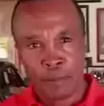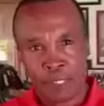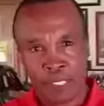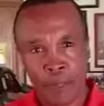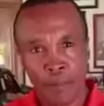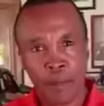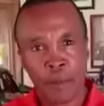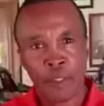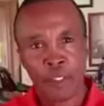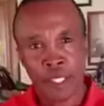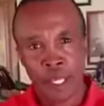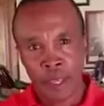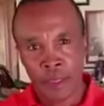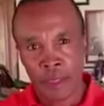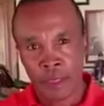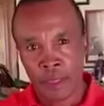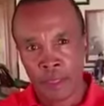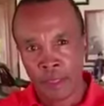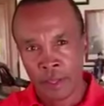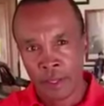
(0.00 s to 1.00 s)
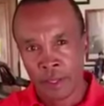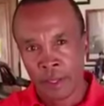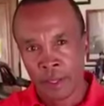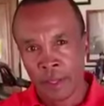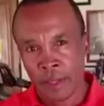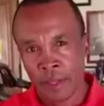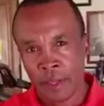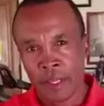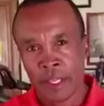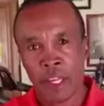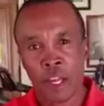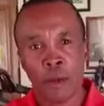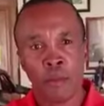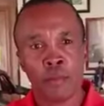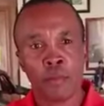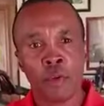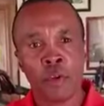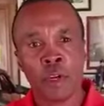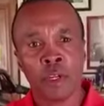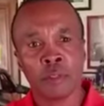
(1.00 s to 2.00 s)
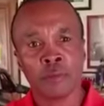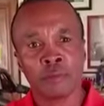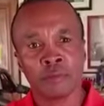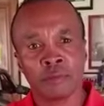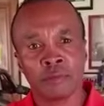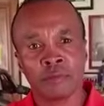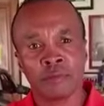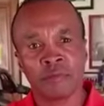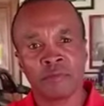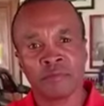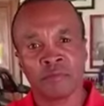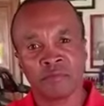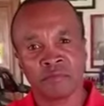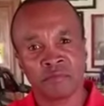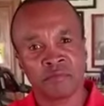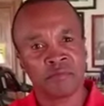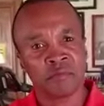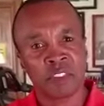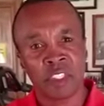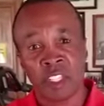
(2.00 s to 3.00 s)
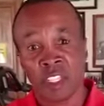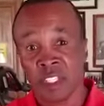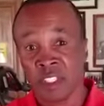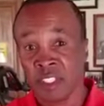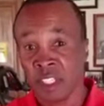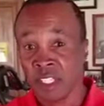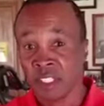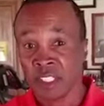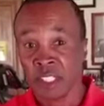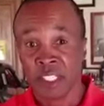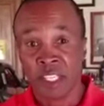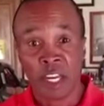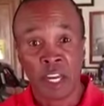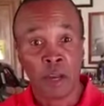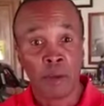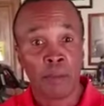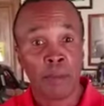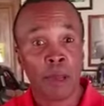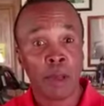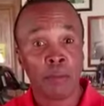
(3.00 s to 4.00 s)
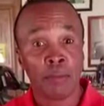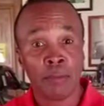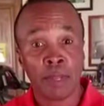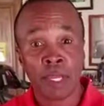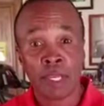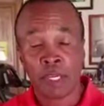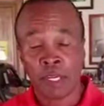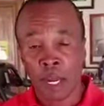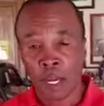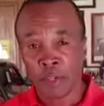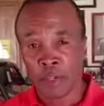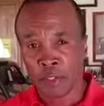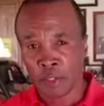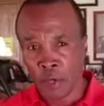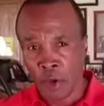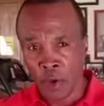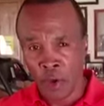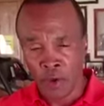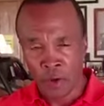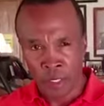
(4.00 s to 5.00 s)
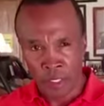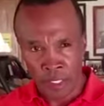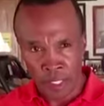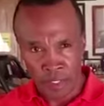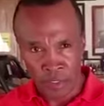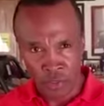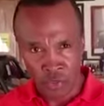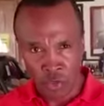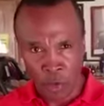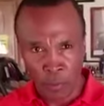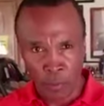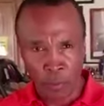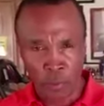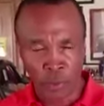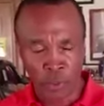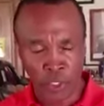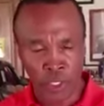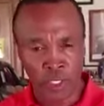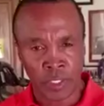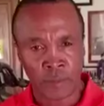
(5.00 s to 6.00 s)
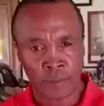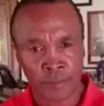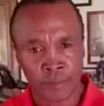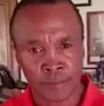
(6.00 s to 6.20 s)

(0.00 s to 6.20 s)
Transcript: September 10th, Kell Brook doesn't care about being an underdog against Triple G.